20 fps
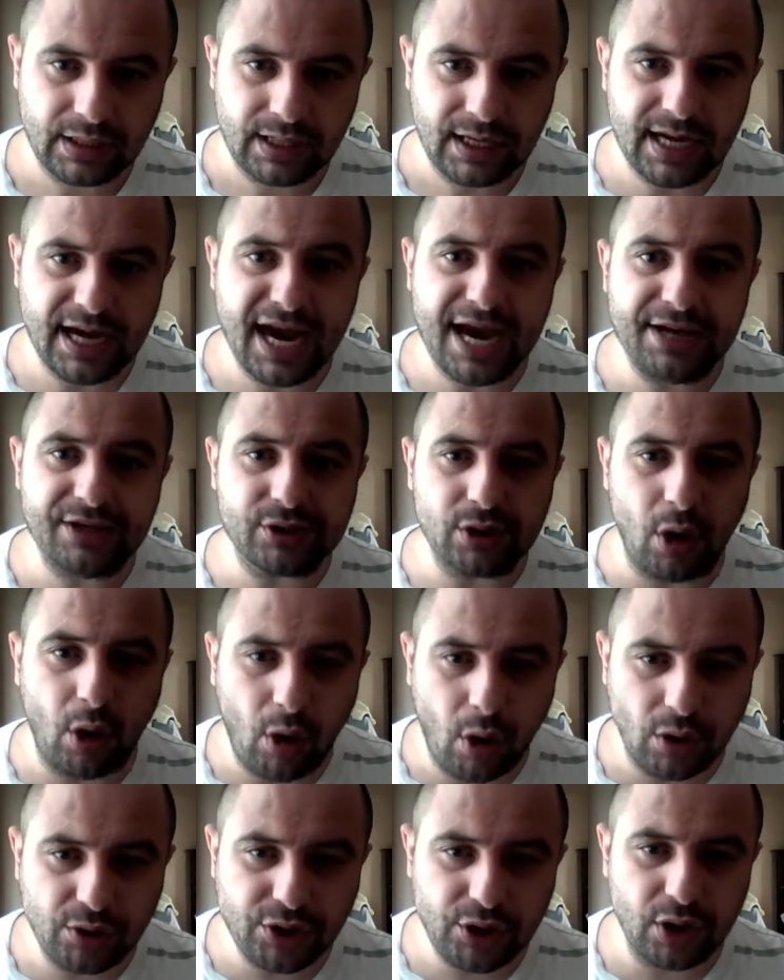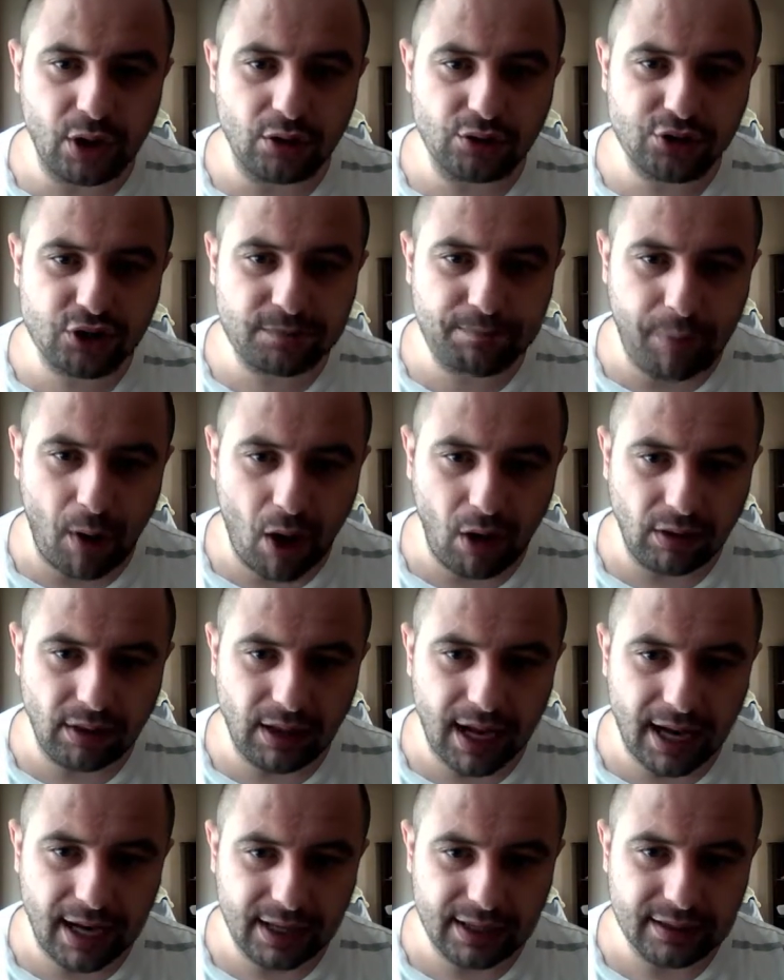It is audio
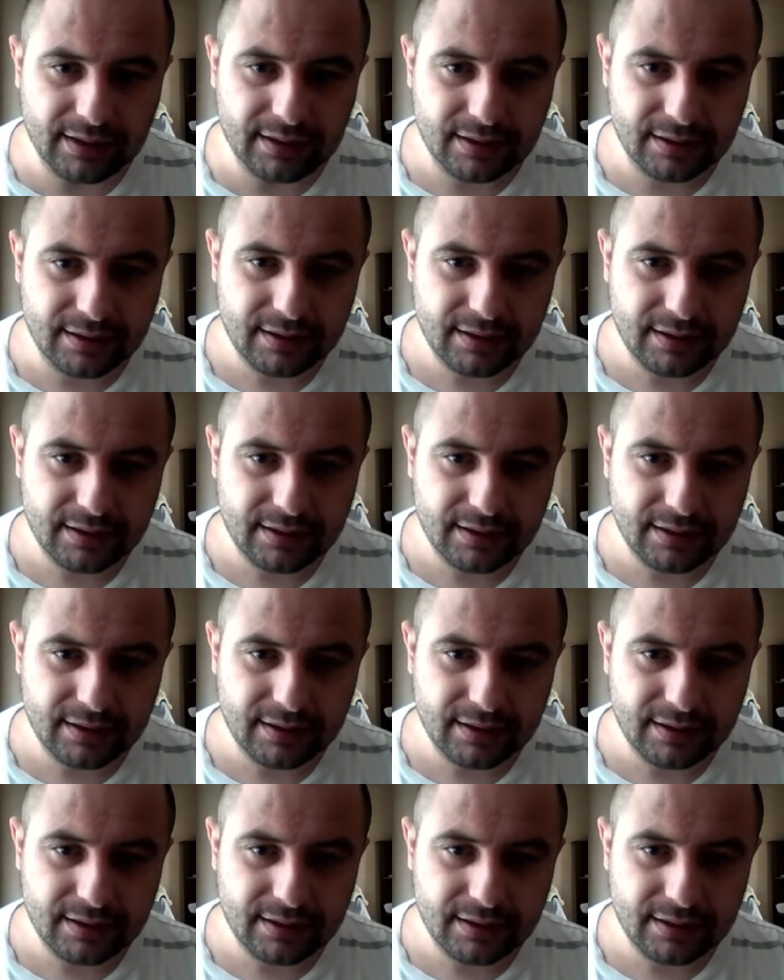spotlight.